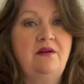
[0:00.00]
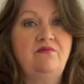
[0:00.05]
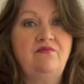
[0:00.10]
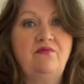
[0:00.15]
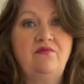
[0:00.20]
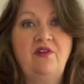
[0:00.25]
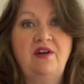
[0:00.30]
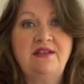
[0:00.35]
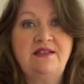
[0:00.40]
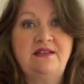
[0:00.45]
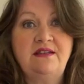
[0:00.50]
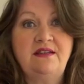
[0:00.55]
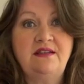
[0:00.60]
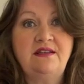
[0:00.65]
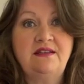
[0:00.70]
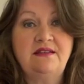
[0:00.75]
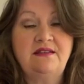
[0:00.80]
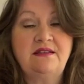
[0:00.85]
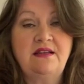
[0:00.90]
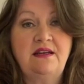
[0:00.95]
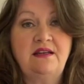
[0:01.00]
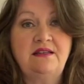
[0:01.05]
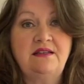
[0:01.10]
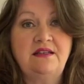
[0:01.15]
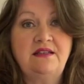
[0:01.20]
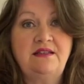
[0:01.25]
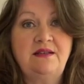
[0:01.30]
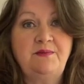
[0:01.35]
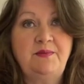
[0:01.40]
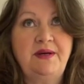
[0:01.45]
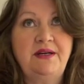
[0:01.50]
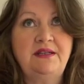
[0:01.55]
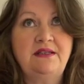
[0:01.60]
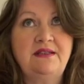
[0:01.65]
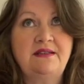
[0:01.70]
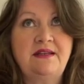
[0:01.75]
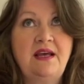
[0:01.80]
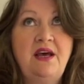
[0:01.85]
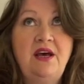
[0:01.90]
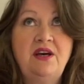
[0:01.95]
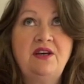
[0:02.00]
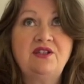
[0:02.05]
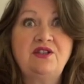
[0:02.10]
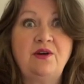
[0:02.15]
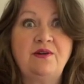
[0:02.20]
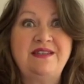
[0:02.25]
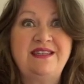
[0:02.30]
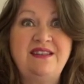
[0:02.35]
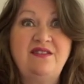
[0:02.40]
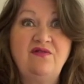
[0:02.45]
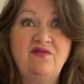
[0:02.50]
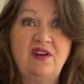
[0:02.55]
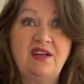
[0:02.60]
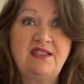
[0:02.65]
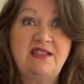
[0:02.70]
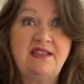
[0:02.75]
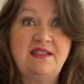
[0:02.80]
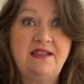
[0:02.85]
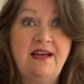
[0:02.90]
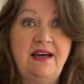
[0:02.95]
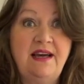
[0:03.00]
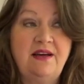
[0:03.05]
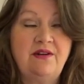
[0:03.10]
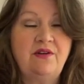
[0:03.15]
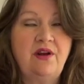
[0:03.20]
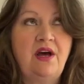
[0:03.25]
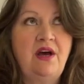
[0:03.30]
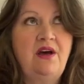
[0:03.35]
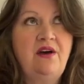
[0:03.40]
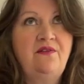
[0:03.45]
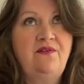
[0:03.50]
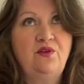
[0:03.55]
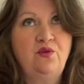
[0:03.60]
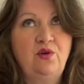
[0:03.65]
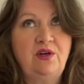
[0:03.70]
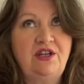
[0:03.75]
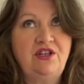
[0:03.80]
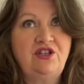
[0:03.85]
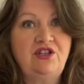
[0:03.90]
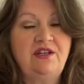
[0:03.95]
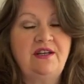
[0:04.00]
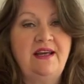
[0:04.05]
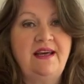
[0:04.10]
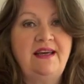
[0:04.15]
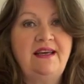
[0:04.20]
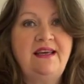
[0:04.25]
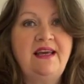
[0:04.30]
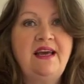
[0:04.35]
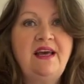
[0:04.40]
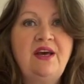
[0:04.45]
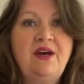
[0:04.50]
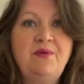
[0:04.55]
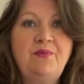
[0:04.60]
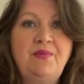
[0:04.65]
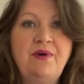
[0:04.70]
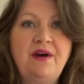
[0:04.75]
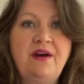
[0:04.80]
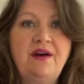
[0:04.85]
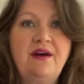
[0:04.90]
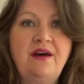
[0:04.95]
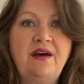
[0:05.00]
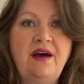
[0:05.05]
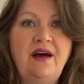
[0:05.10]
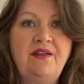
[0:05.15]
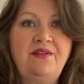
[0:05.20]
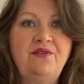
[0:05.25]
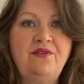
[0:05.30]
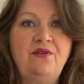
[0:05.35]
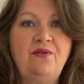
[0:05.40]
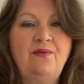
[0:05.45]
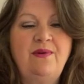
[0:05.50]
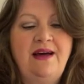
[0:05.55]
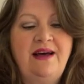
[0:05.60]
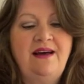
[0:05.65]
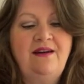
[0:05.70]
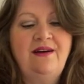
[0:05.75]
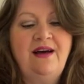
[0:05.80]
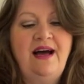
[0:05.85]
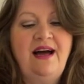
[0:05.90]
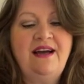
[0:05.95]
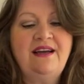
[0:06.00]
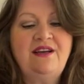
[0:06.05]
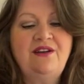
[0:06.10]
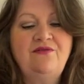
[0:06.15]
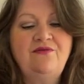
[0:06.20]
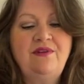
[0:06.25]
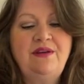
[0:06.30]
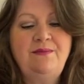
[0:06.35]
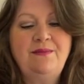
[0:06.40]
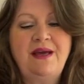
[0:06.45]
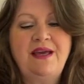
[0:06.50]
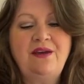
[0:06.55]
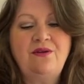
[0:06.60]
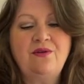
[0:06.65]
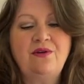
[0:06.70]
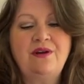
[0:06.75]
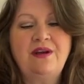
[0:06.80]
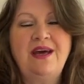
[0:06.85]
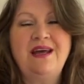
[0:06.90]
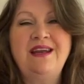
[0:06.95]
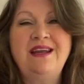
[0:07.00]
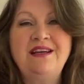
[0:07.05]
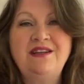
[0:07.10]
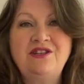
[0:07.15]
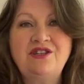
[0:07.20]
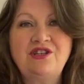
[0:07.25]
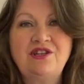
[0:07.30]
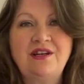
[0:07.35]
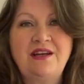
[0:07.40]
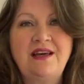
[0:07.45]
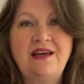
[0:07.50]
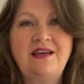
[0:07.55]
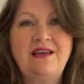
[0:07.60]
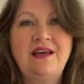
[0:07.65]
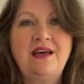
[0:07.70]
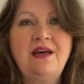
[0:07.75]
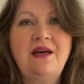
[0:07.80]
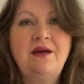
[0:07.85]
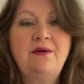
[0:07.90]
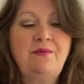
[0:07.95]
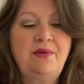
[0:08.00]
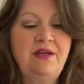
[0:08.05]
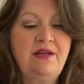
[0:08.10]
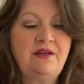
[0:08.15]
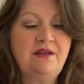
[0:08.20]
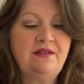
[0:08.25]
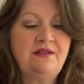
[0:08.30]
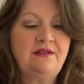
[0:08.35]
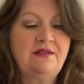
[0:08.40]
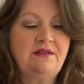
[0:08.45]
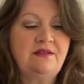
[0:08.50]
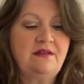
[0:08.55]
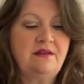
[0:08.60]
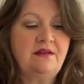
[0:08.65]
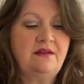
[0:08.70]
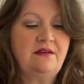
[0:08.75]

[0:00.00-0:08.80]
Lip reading: writing and selling knitting patterns. So I didn't write it down, foolishly. But I thought, well, I can remake one. And actually, because